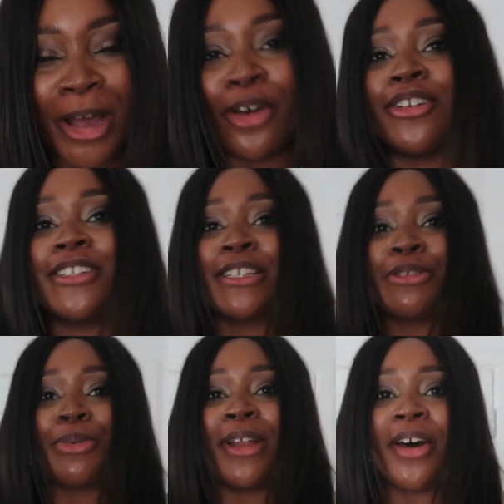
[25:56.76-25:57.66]
my gosh, this
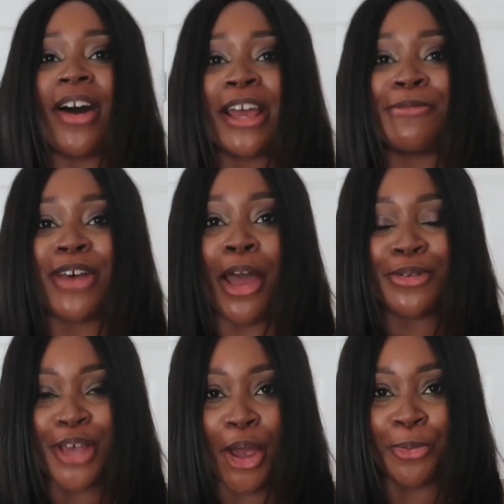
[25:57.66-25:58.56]
was one of the items that I
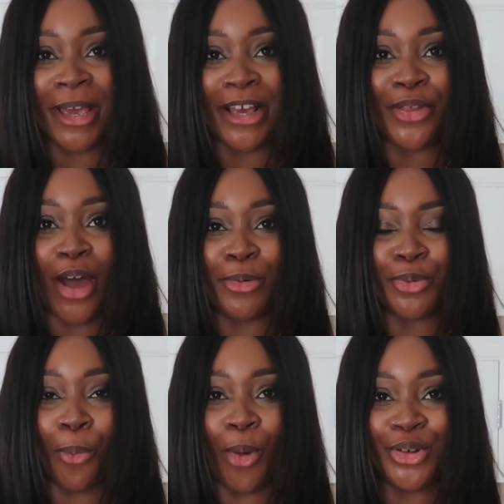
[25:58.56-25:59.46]
was hoping that I
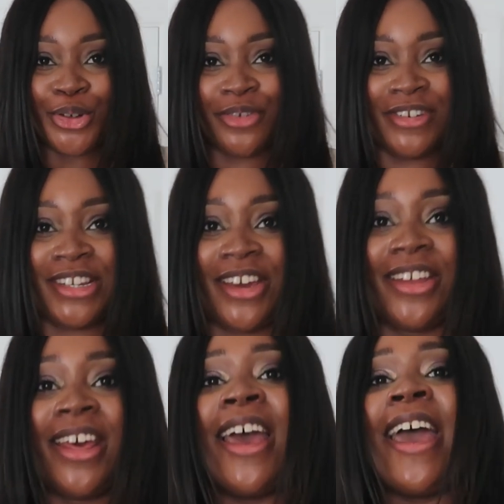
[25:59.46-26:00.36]
would want to
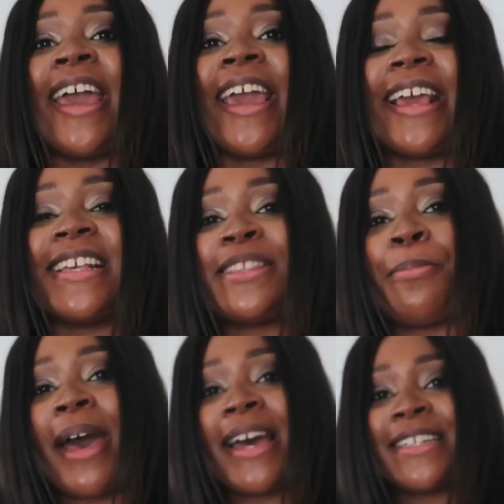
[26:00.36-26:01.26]
return. It is the
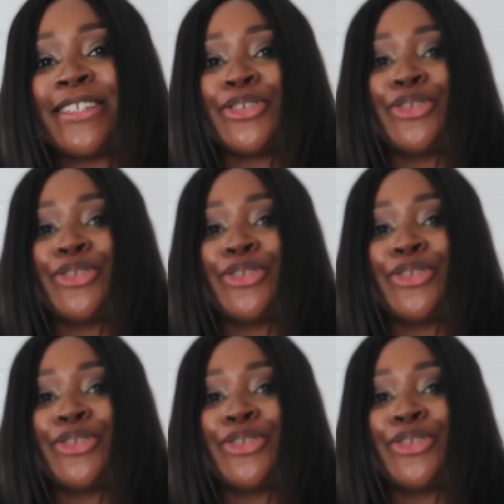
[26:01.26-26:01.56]
padded